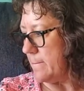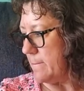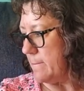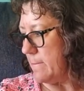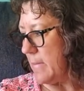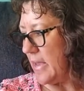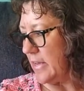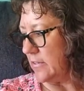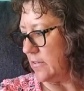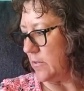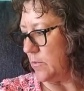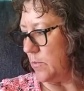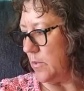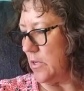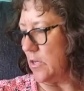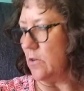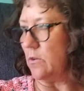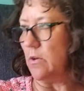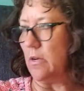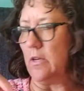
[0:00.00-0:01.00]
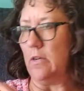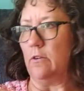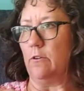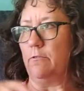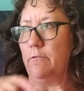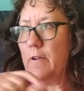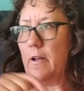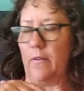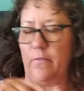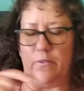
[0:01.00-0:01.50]
makes it, when you needle
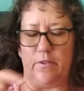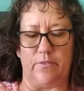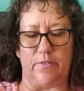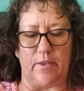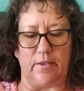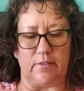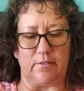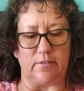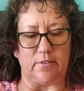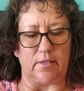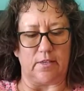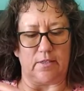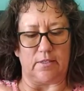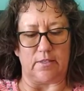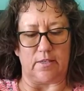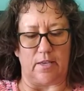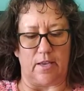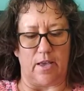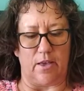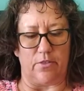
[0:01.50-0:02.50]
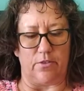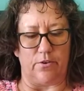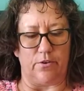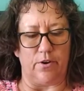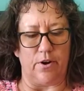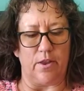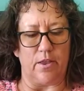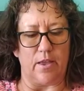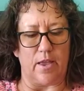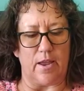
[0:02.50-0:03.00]
felt, that they stick
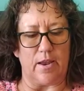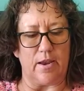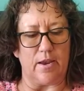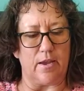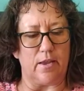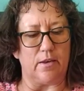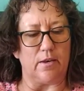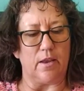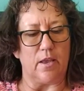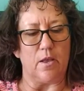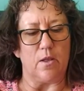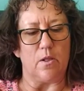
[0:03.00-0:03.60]
together. And